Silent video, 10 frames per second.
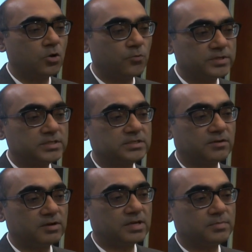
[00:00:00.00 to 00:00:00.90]
which is
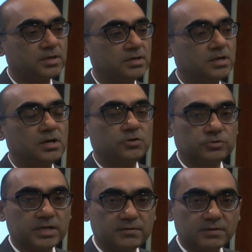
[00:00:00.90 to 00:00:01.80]
available to
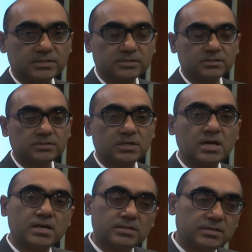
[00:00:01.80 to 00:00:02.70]
the investors.
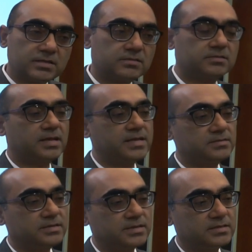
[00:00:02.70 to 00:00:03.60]
These
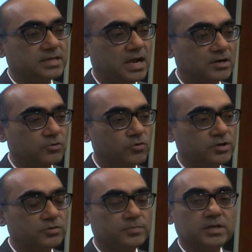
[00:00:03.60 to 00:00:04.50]
NCDs are
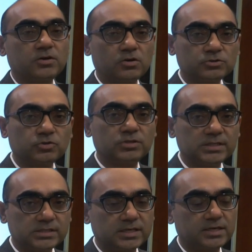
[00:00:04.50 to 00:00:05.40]
going to be also
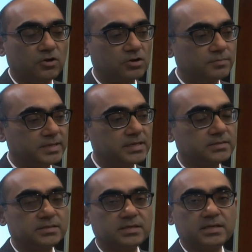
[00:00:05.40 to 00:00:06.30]
listed on
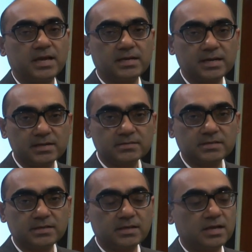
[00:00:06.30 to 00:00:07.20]
BSE and
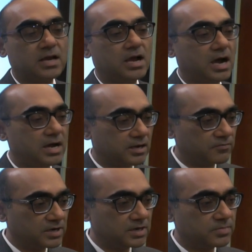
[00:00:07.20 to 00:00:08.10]
NSE, are
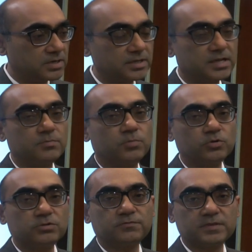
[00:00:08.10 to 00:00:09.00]
available in
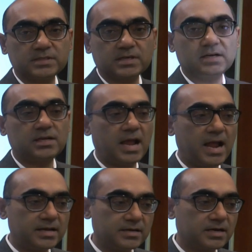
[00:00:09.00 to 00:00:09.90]
both physical
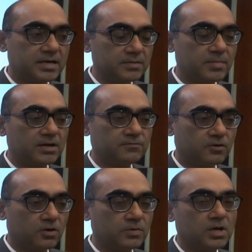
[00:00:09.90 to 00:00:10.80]
and in a DMAT
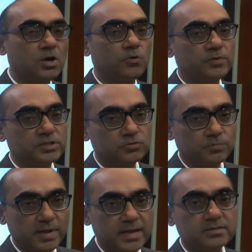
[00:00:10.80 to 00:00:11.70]
form, which
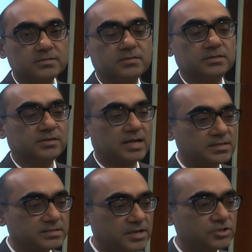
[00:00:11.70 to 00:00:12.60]
makes
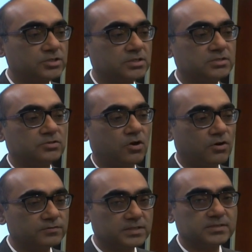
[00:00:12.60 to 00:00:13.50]
transactions
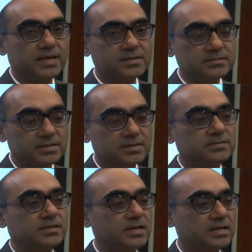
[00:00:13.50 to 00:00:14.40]
of these
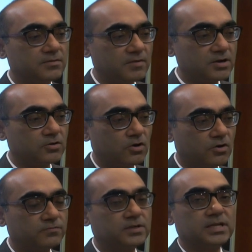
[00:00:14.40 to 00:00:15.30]
NCDs in an event
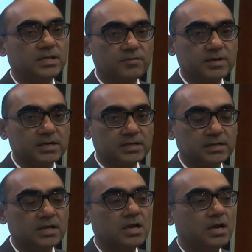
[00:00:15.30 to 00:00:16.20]
of a
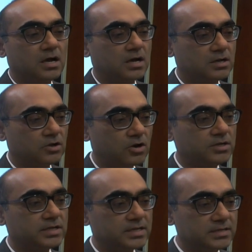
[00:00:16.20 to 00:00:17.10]
liquidity a lot
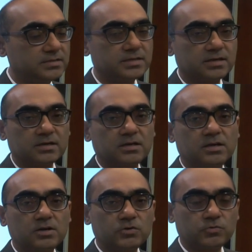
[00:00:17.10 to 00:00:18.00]
easier
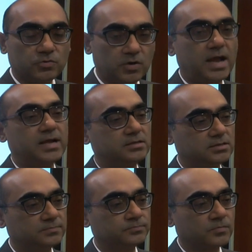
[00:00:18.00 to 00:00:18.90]
to
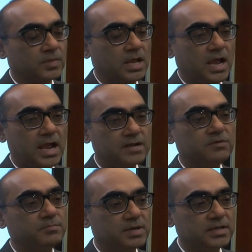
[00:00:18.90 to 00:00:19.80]
handle. And
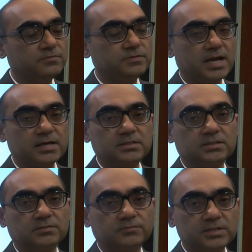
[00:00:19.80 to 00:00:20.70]
we believe that
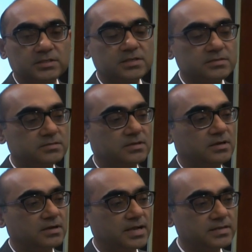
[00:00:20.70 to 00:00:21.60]
with this
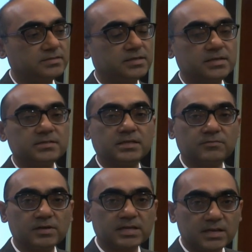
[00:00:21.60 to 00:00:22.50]
NCDs,
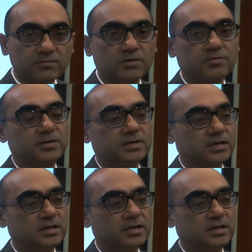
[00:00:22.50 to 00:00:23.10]
it will give our